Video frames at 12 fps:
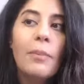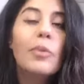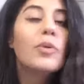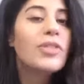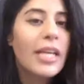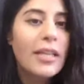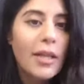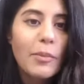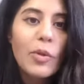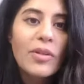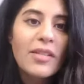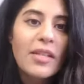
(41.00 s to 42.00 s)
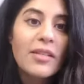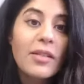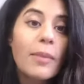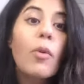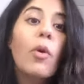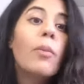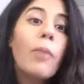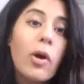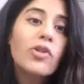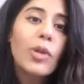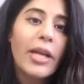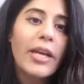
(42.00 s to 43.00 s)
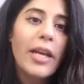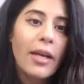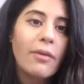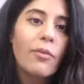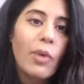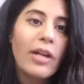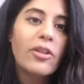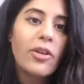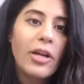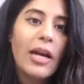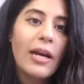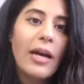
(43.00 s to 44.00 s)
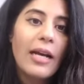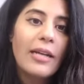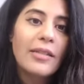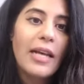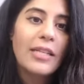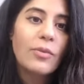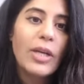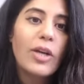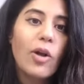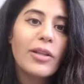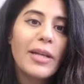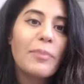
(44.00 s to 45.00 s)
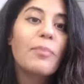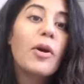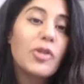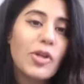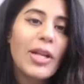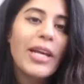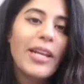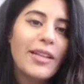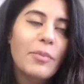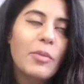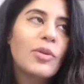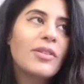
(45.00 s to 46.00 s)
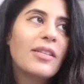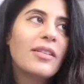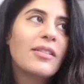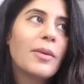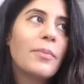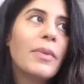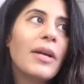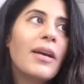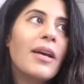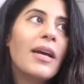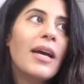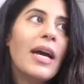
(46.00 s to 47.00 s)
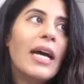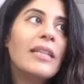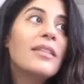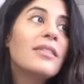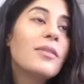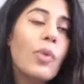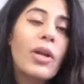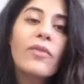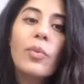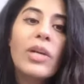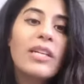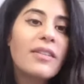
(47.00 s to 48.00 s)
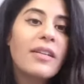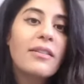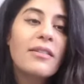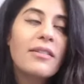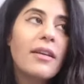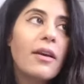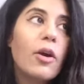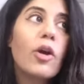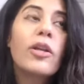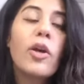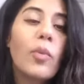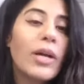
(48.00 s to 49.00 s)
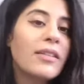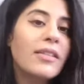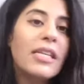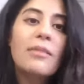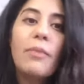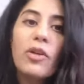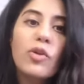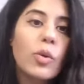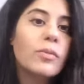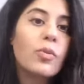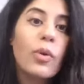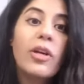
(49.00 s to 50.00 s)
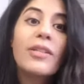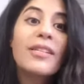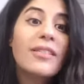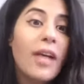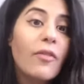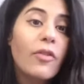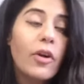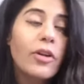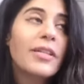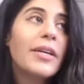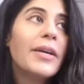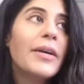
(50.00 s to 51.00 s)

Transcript: boosting the immune system, or modulating, rather, as we call them, modulating the immune system. And this is one of the reasons earlier when these mushrooms were discovered,